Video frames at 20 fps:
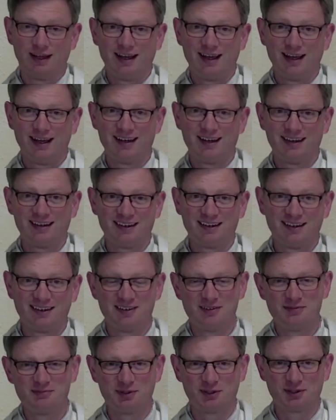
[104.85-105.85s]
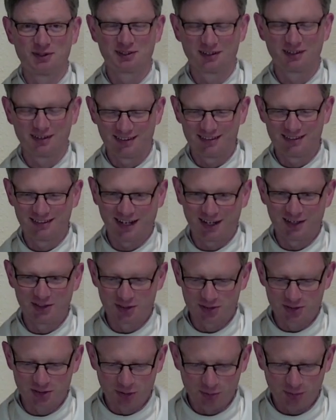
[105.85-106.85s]
Uh, but Dad
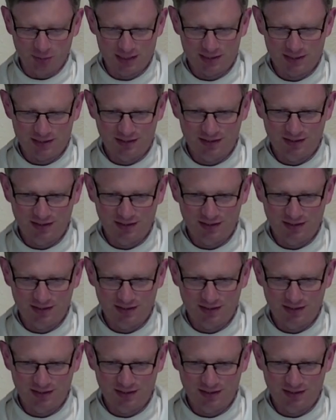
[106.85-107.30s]
does know best.